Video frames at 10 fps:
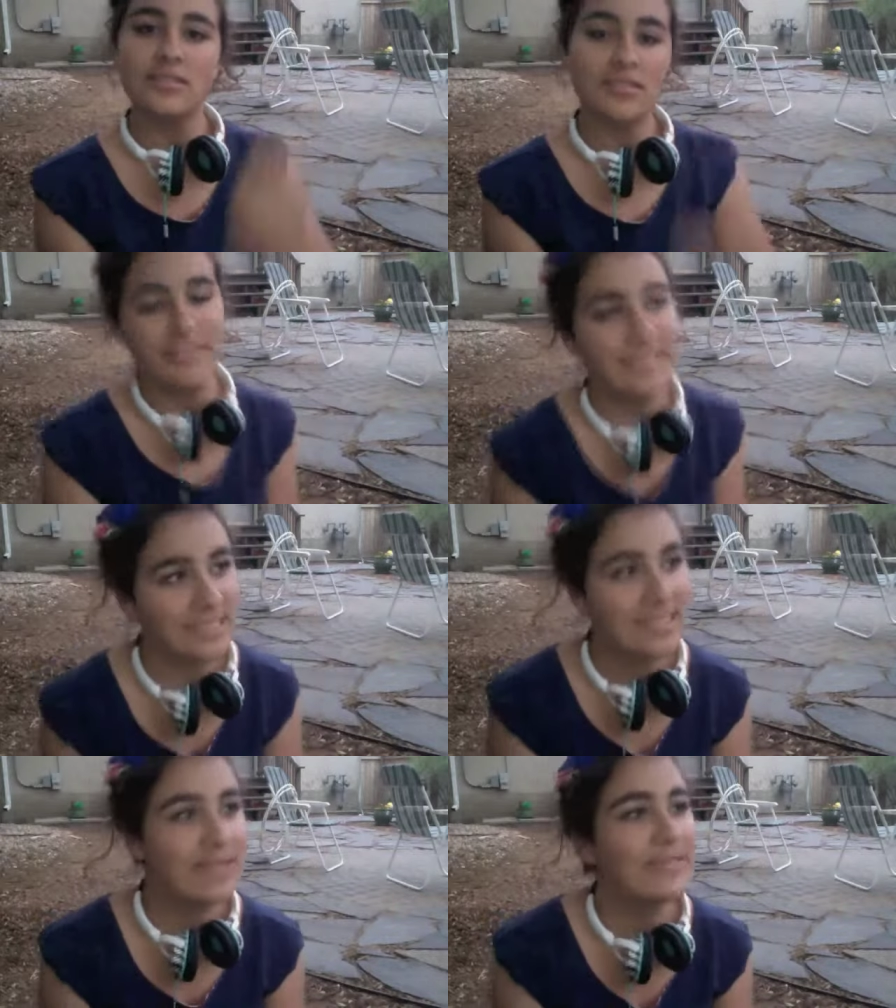things.
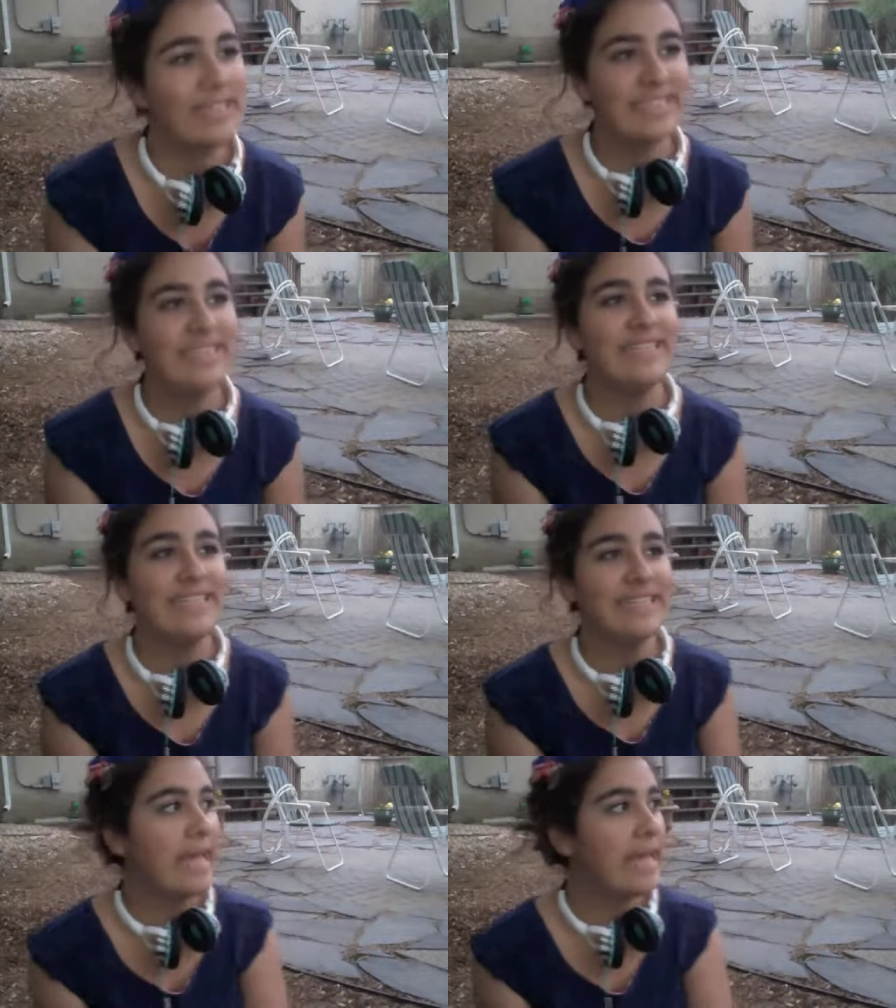I don't want to teach
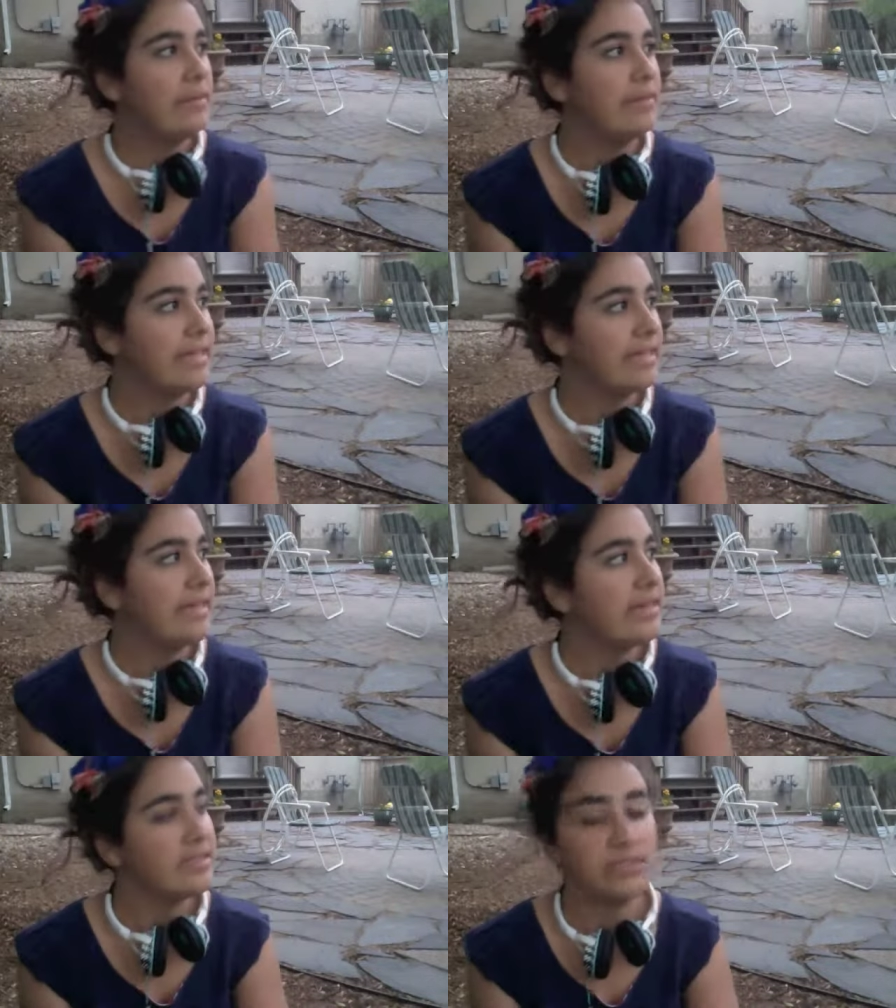teach AP
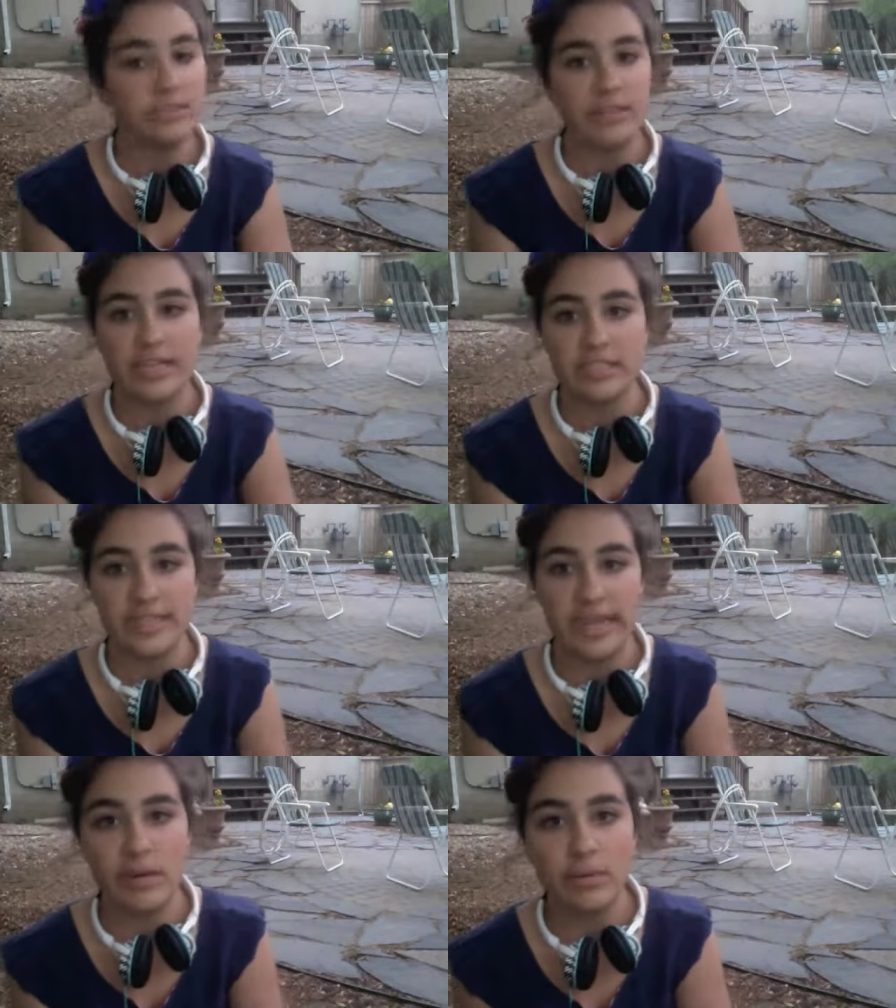classes so they actually
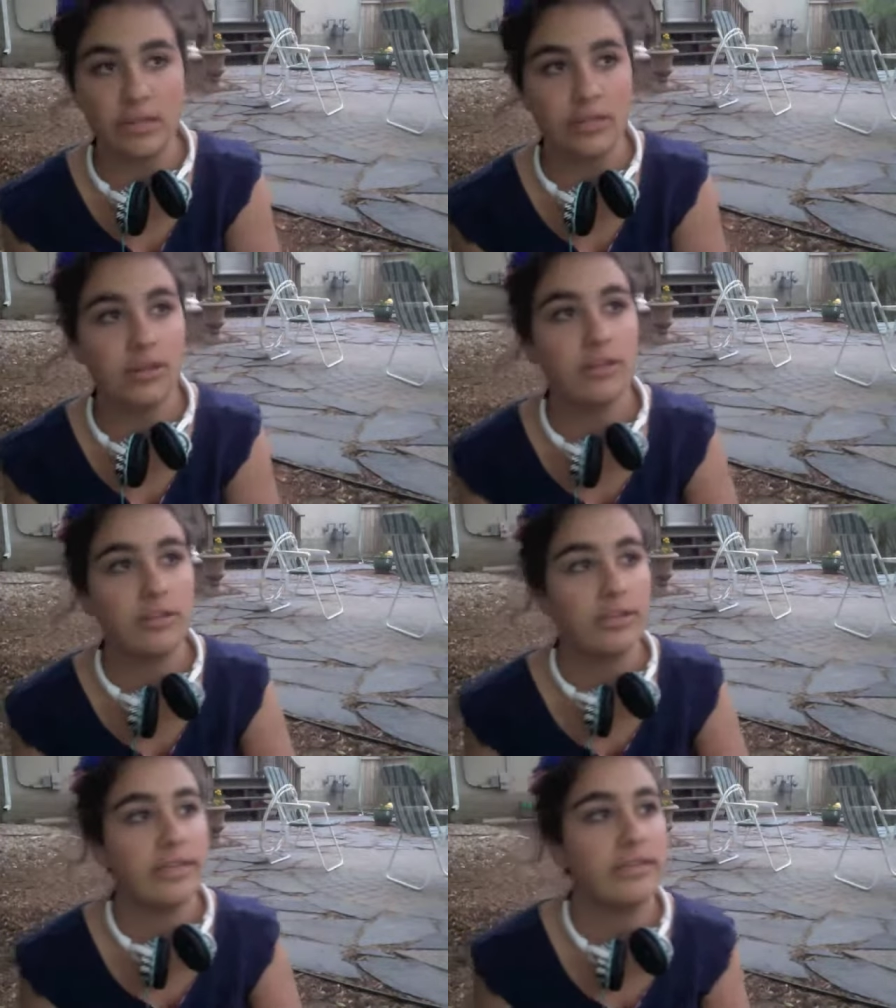care what they're taught,
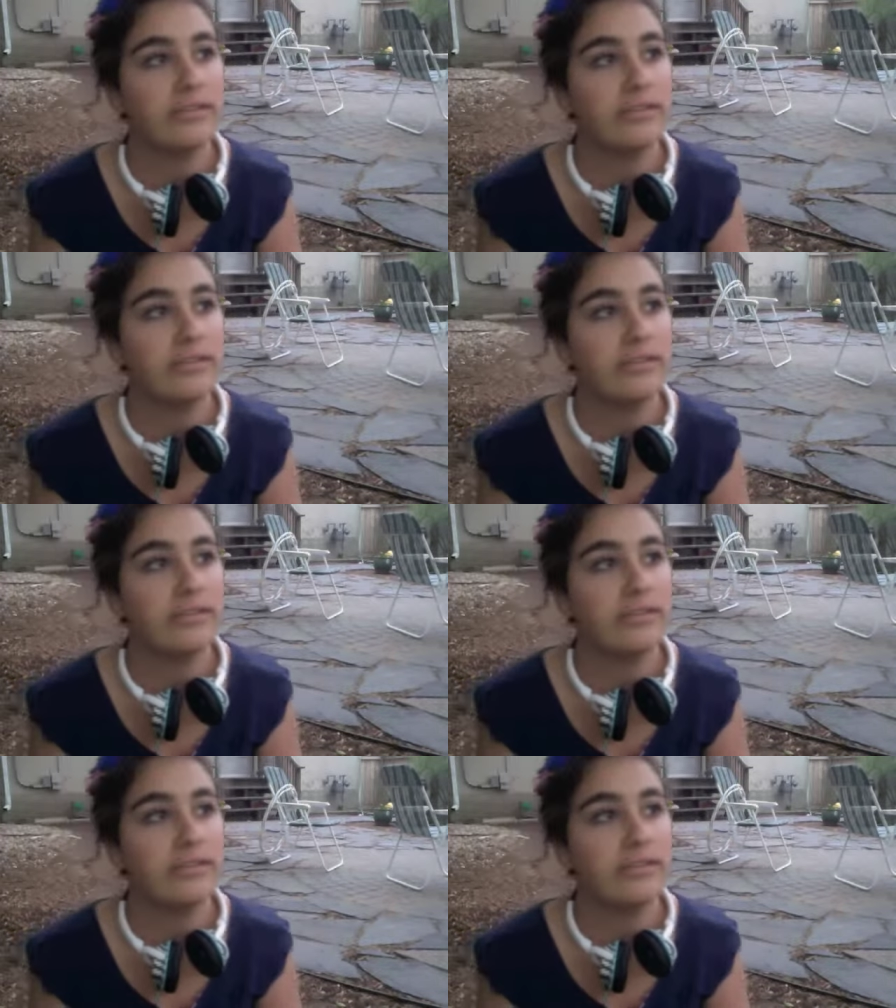learning.